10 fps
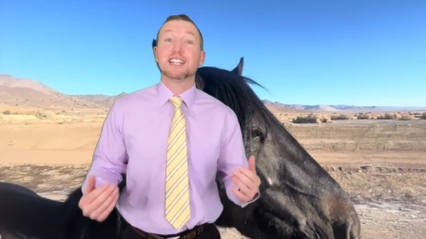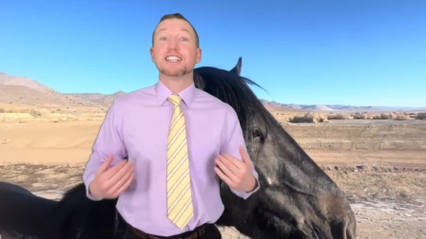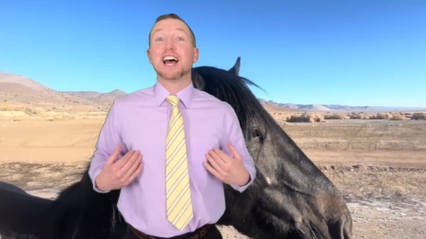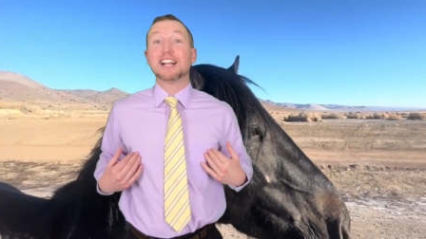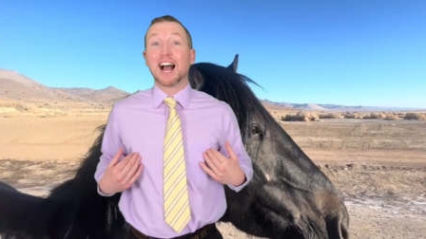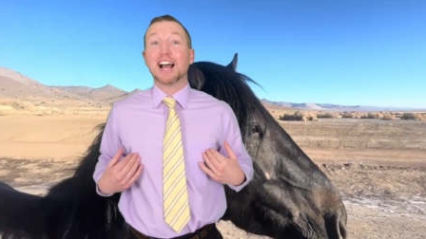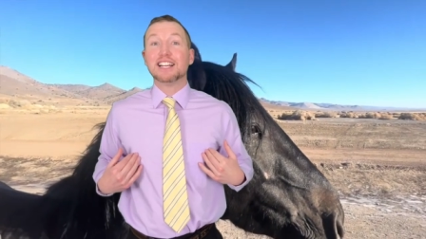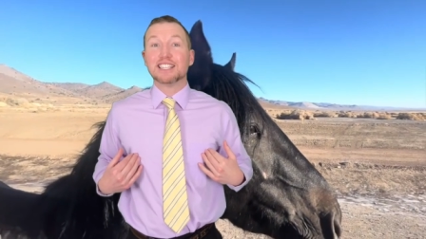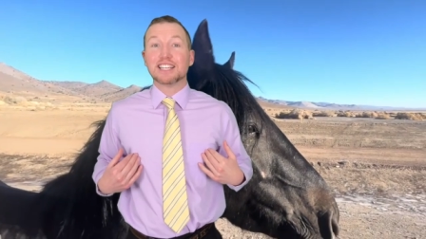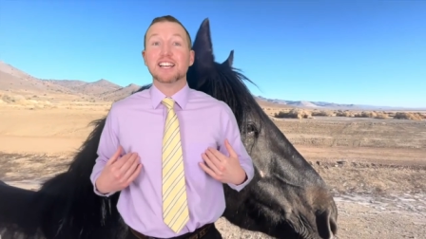like I
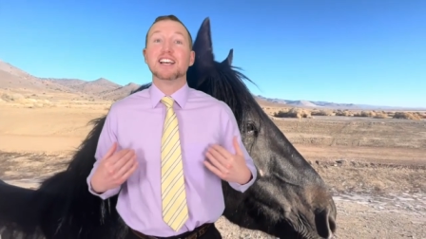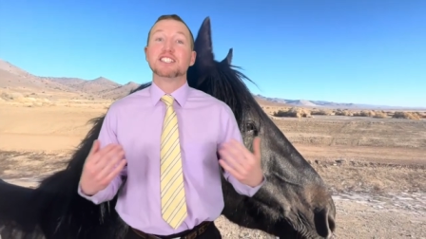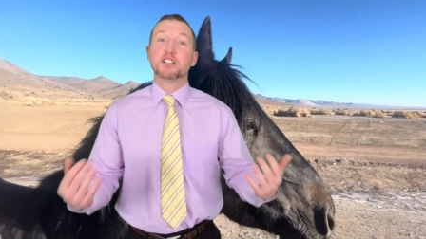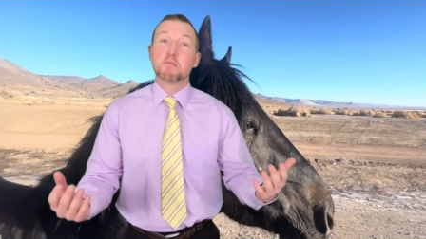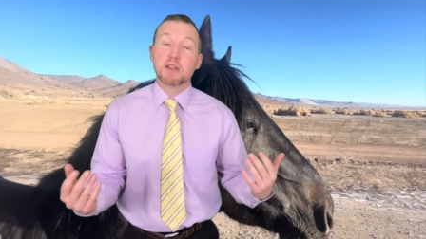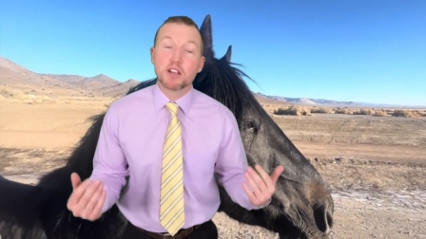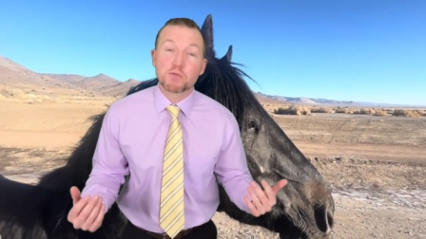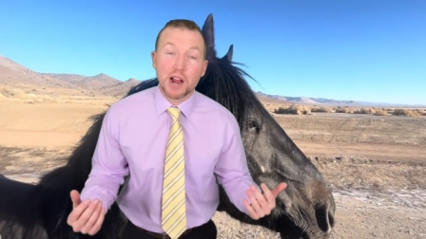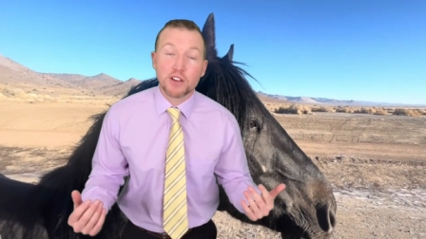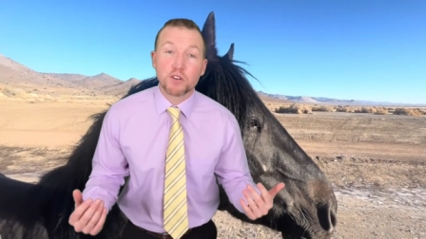did to be
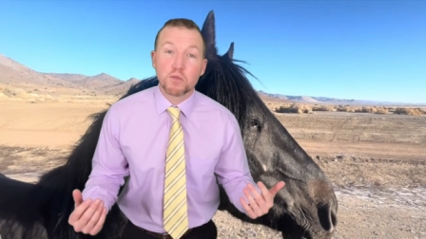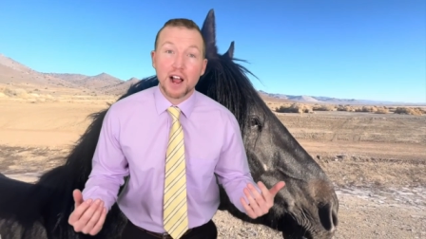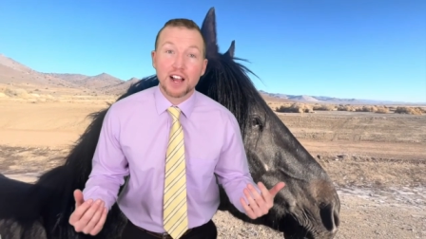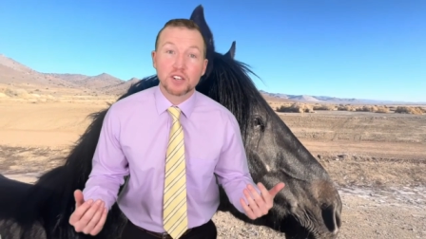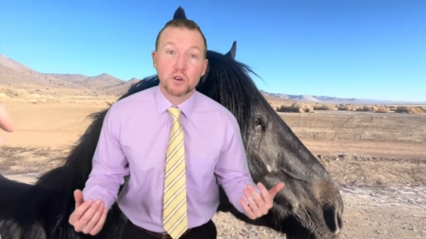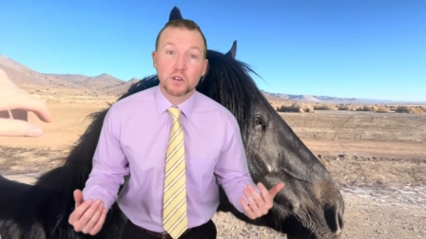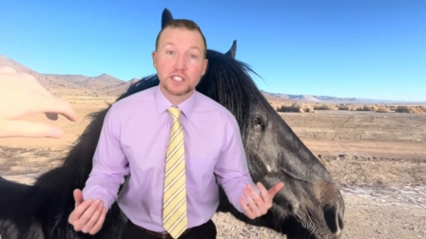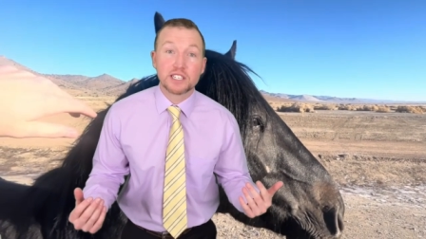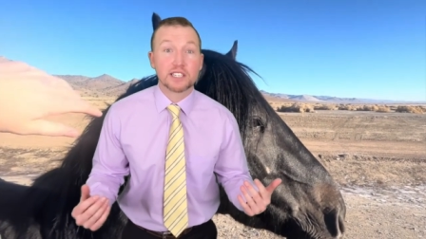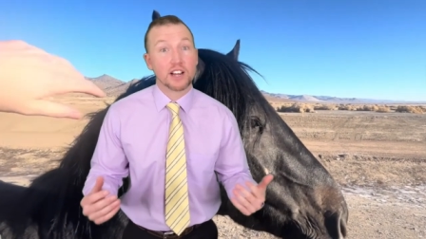around the wild
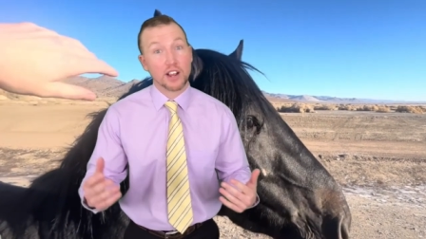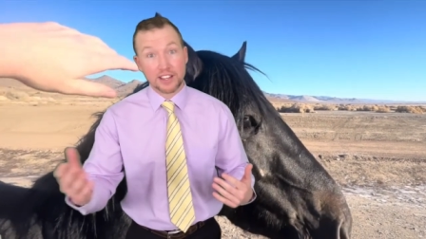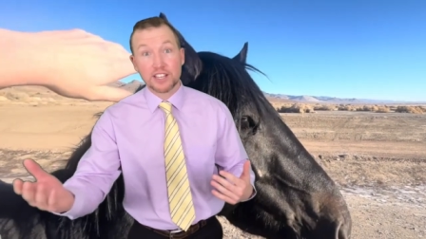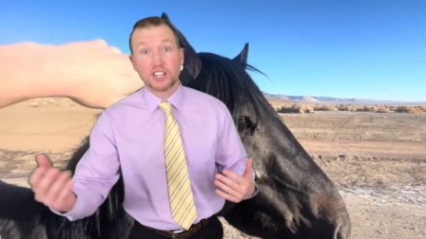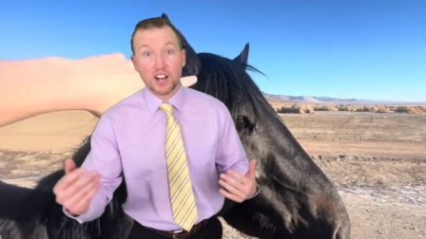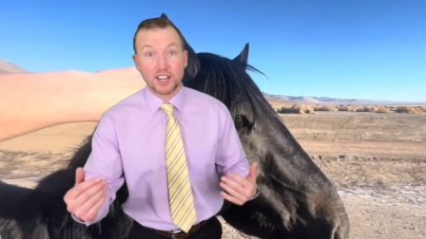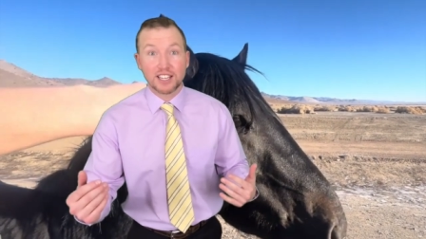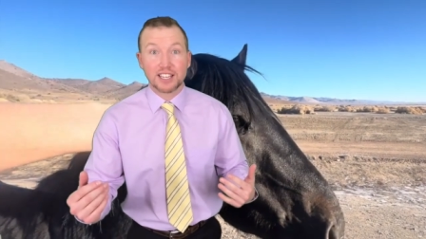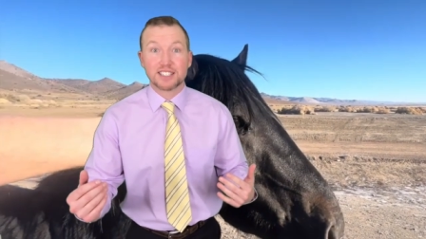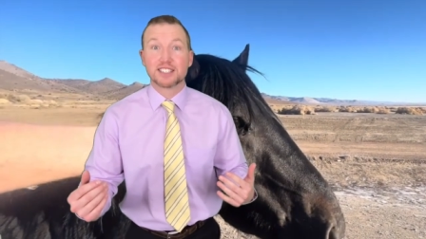horses and the
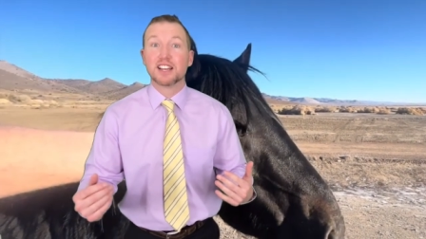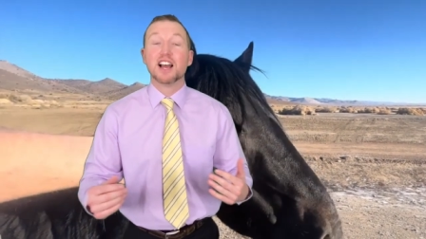donkeys.